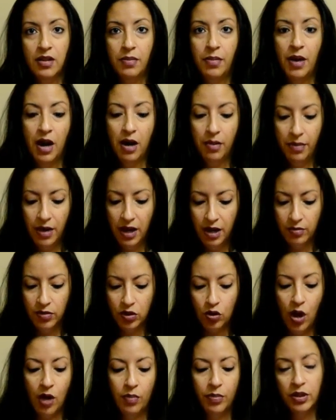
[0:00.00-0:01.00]
the pom-pom,
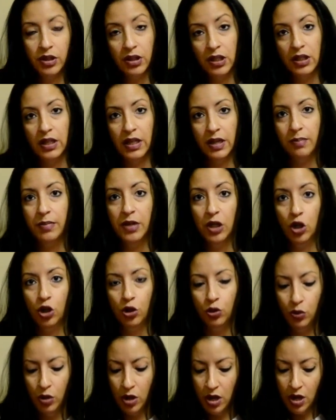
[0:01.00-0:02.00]
so I'll put the link
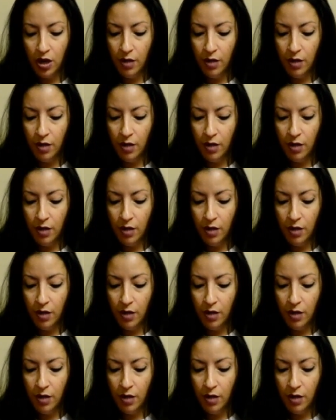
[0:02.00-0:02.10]
below.